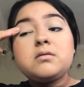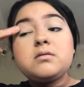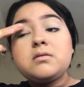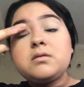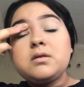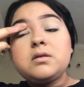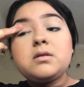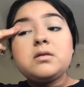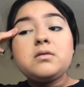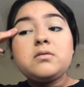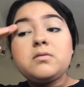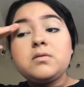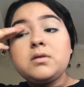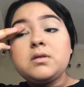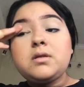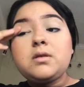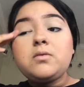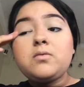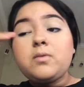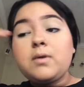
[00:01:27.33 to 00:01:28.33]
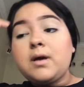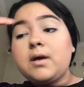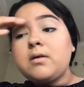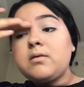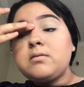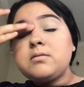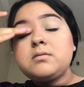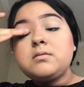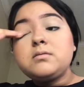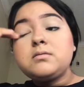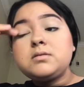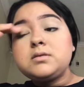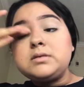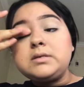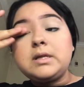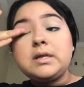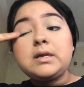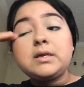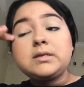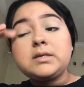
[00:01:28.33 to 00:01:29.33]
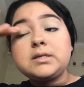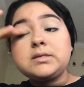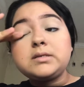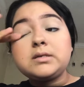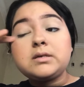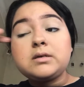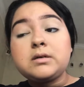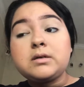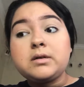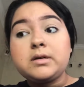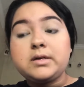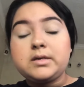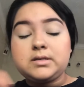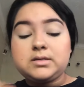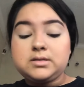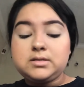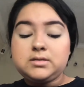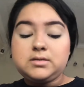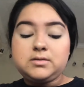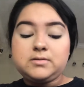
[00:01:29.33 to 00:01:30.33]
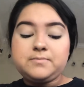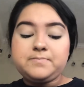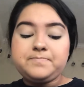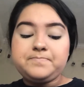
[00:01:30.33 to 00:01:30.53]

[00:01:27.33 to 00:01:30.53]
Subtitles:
really well so that it doesn't crease.